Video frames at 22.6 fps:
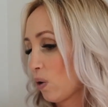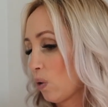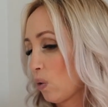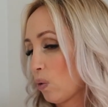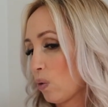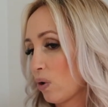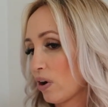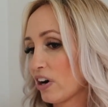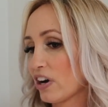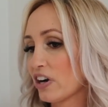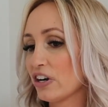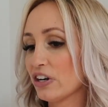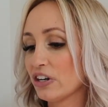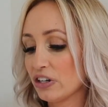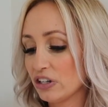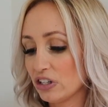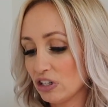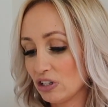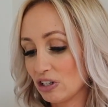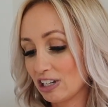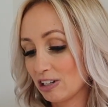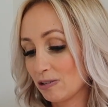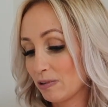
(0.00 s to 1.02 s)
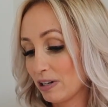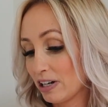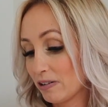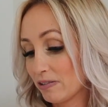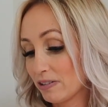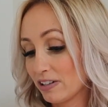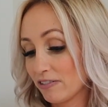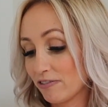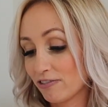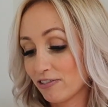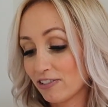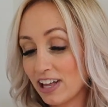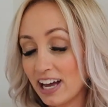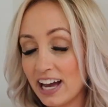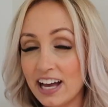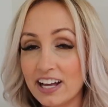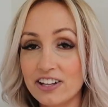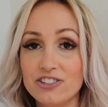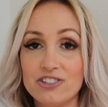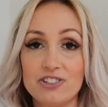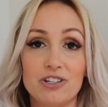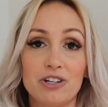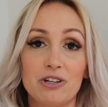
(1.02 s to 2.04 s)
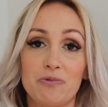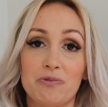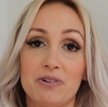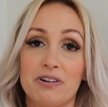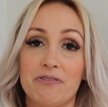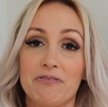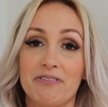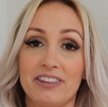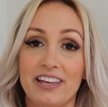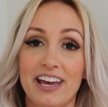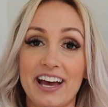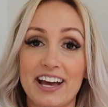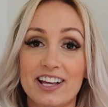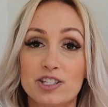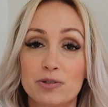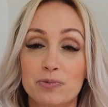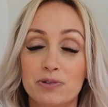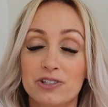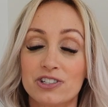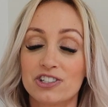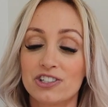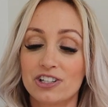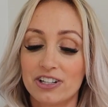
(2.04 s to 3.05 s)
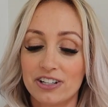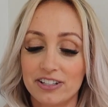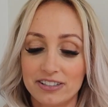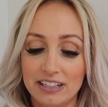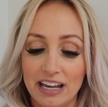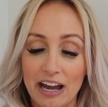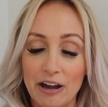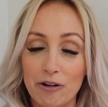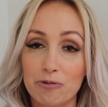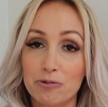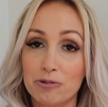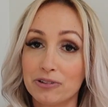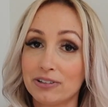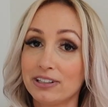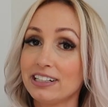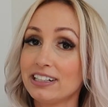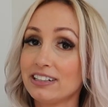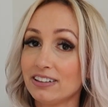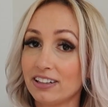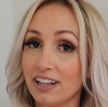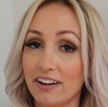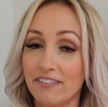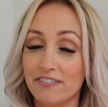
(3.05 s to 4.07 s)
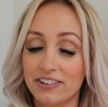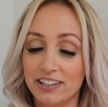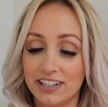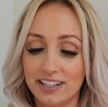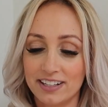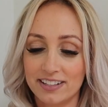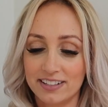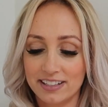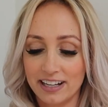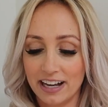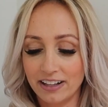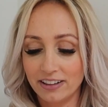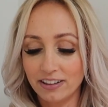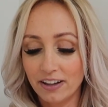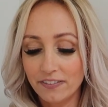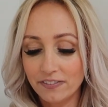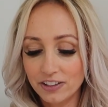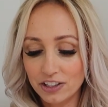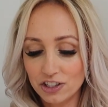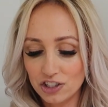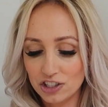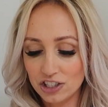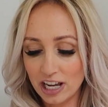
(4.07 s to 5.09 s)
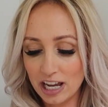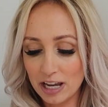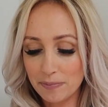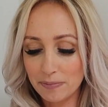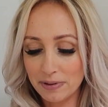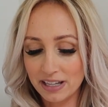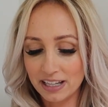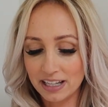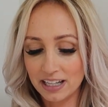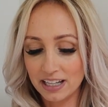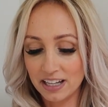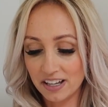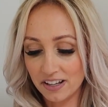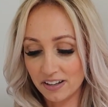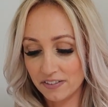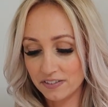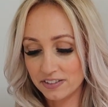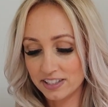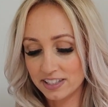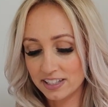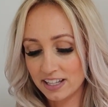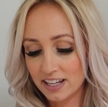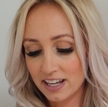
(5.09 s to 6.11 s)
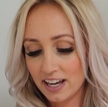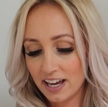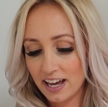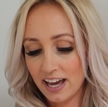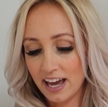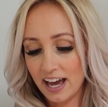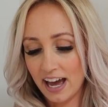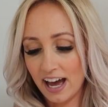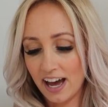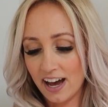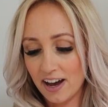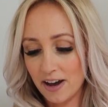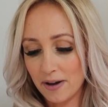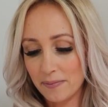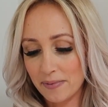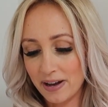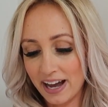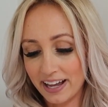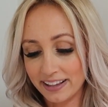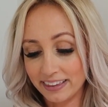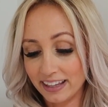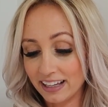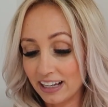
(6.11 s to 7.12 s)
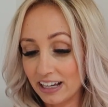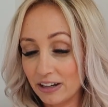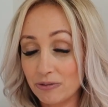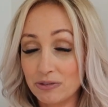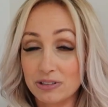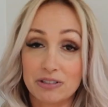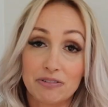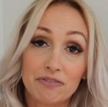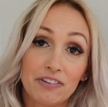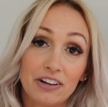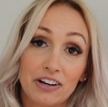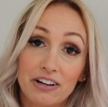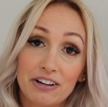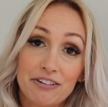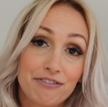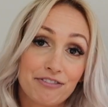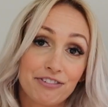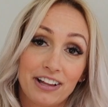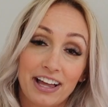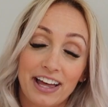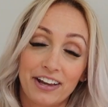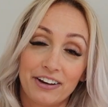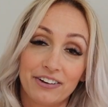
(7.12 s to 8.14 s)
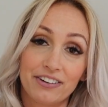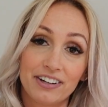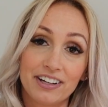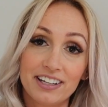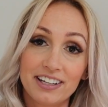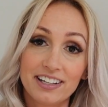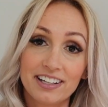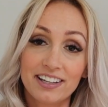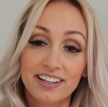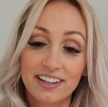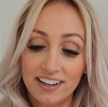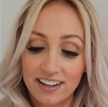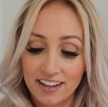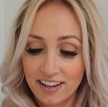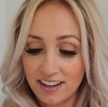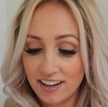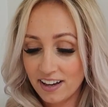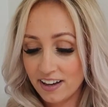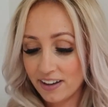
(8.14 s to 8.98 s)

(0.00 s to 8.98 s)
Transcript: or you can wear it with flats, you can wear it with espadrilles. I really love this. I love the shape it gives. Um, I think it was very flattering